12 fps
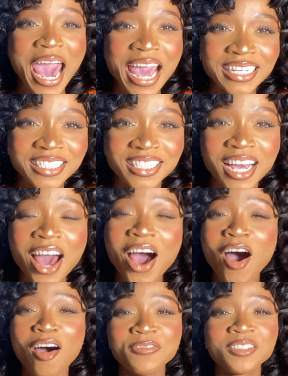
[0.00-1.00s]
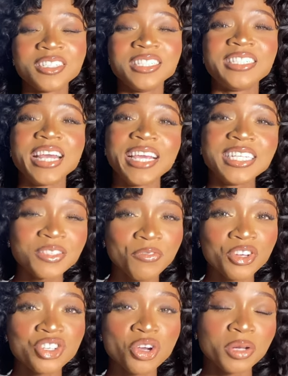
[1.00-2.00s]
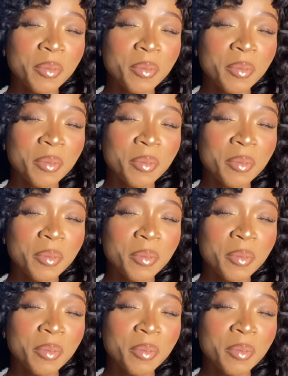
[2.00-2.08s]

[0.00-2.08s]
end of today's video.